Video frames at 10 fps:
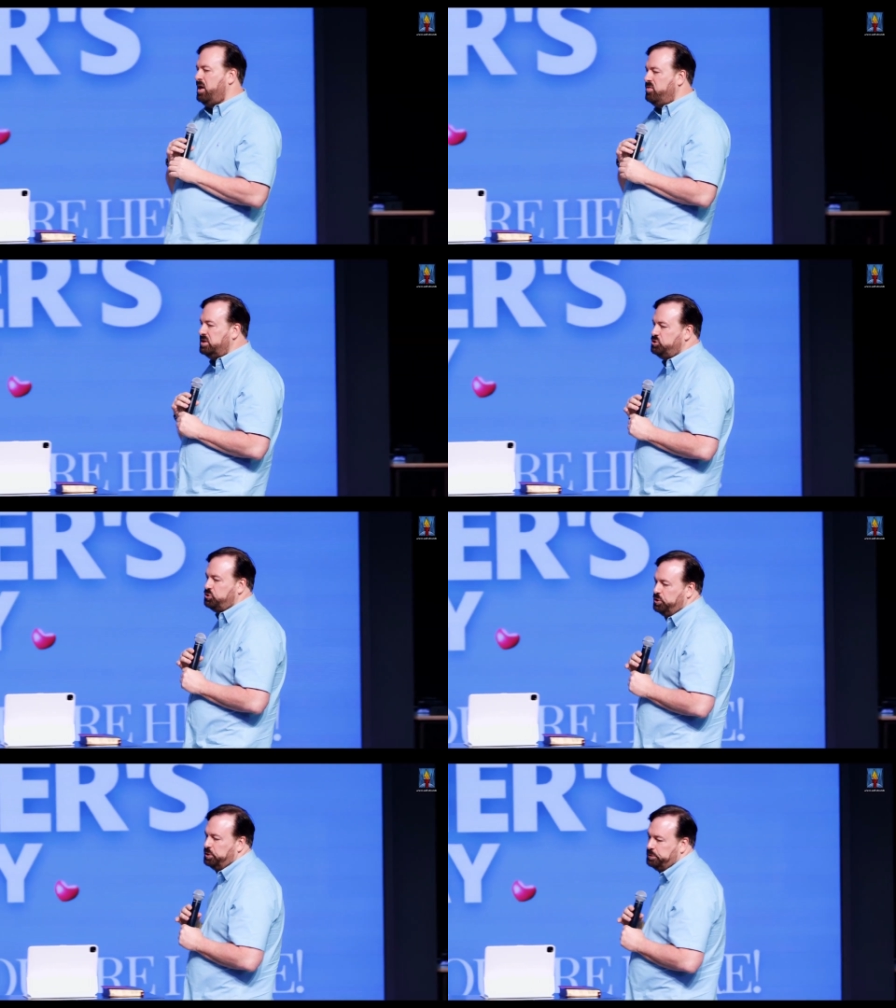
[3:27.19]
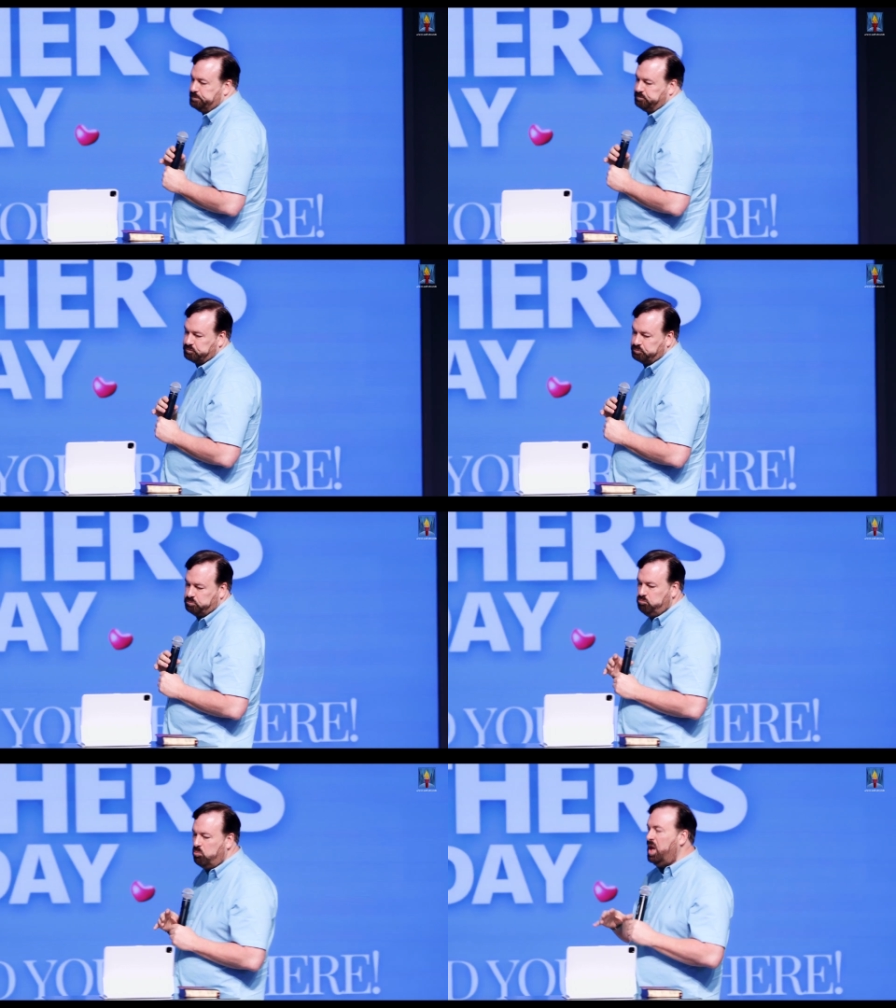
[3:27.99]
That's true.
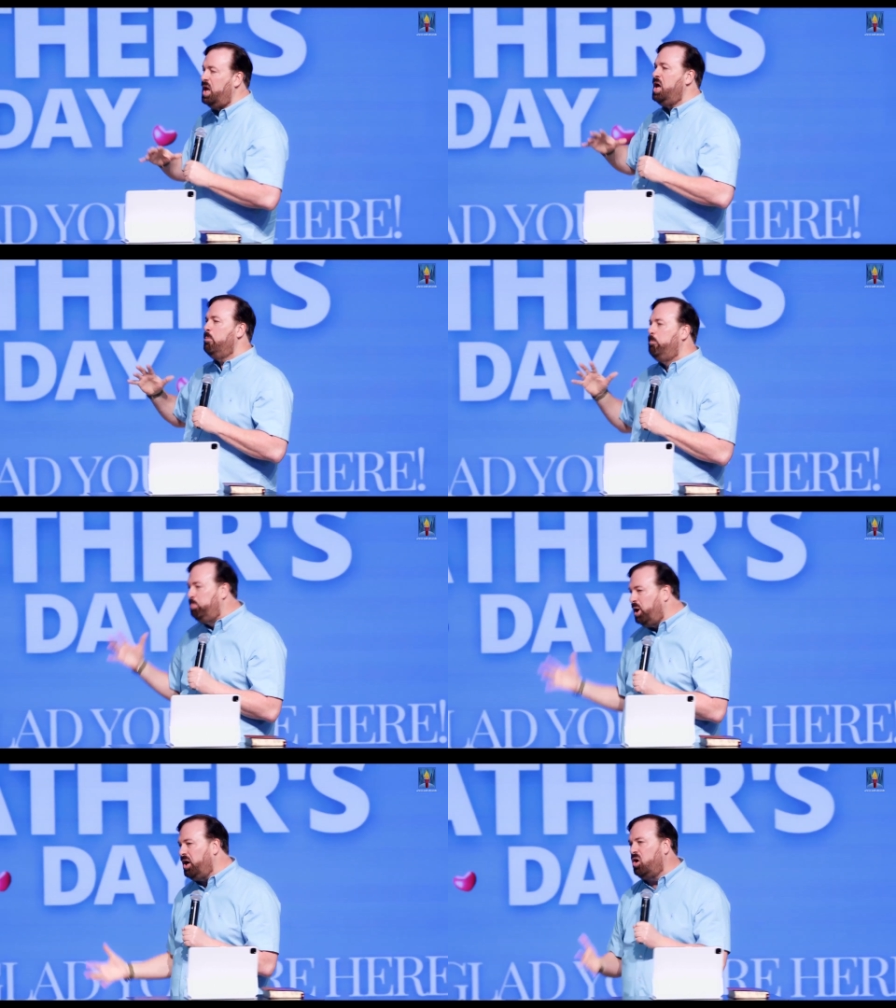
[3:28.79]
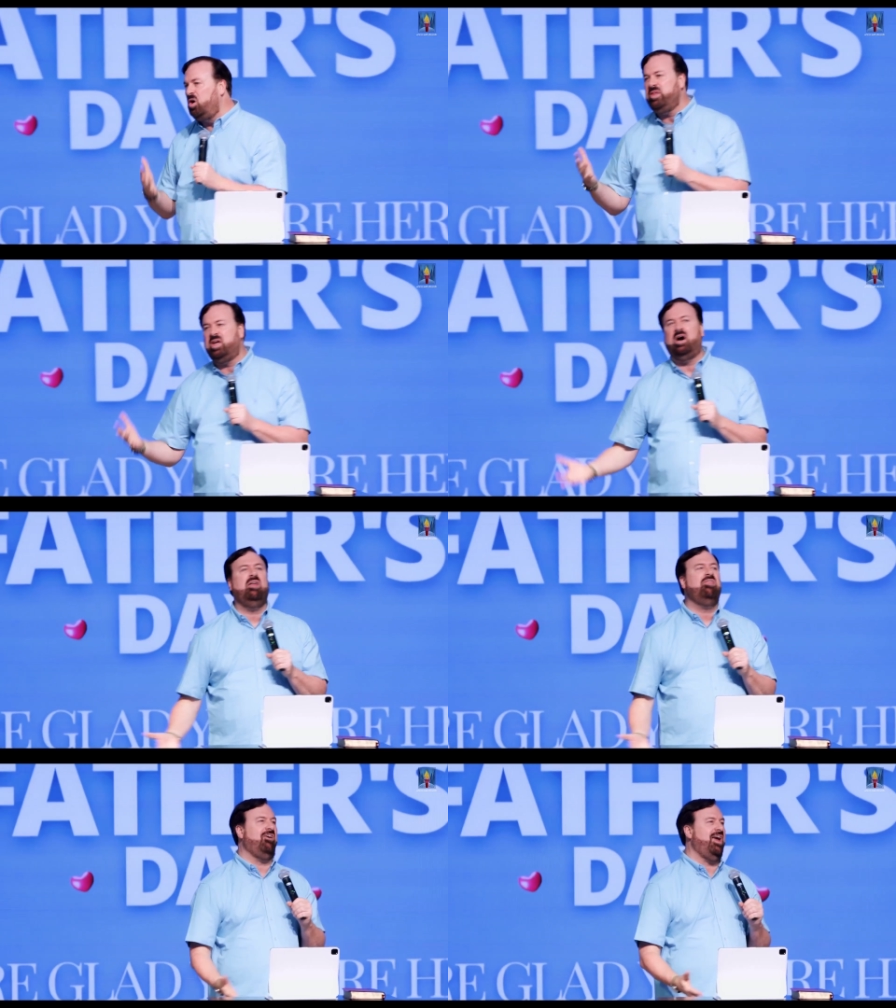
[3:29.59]
But on the
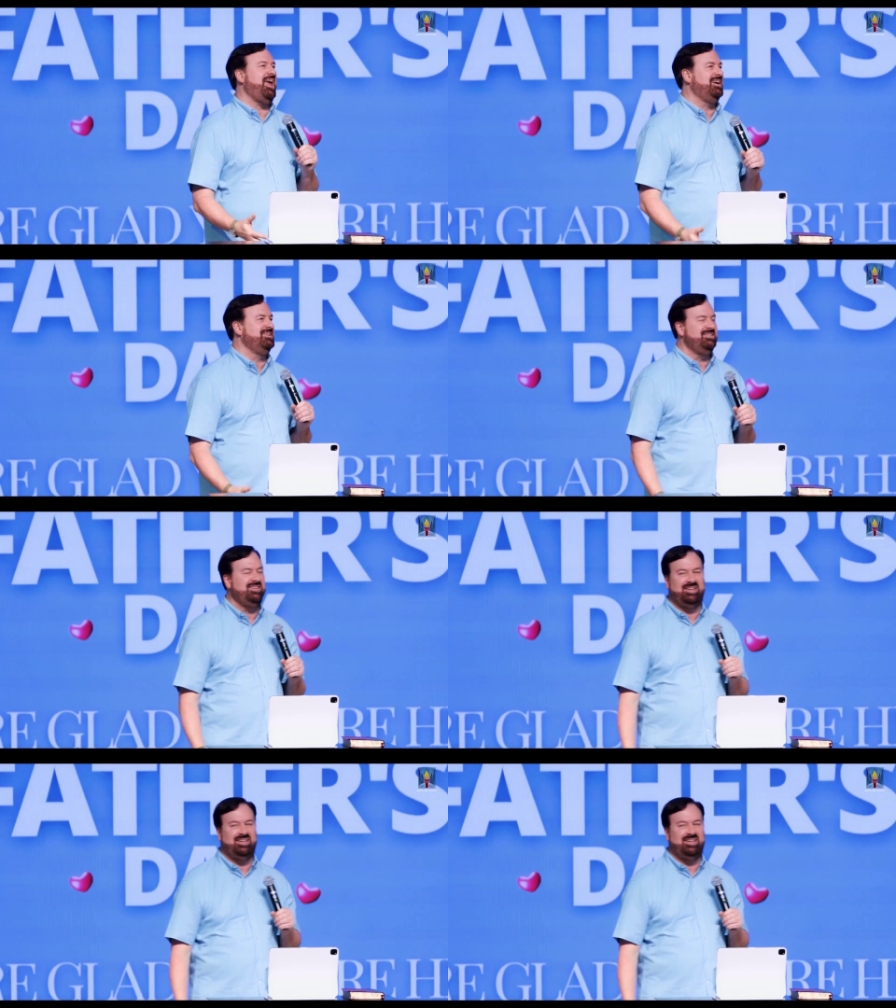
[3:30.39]
other hand,